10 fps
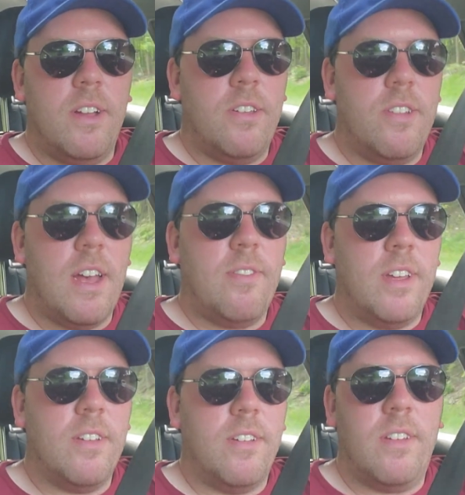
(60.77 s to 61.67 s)
I just have
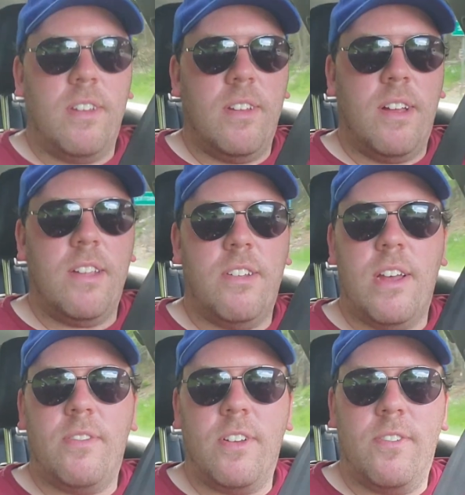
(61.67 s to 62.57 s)
to
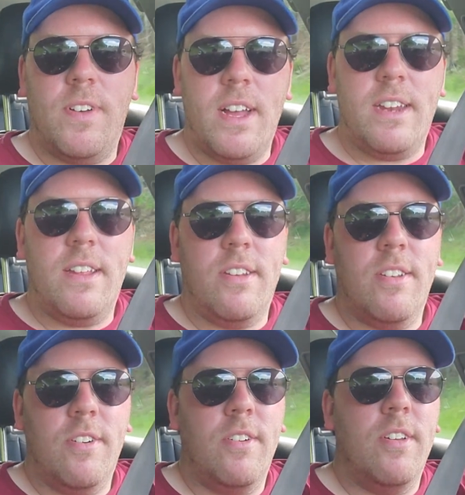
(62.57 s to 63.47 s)
go find it. So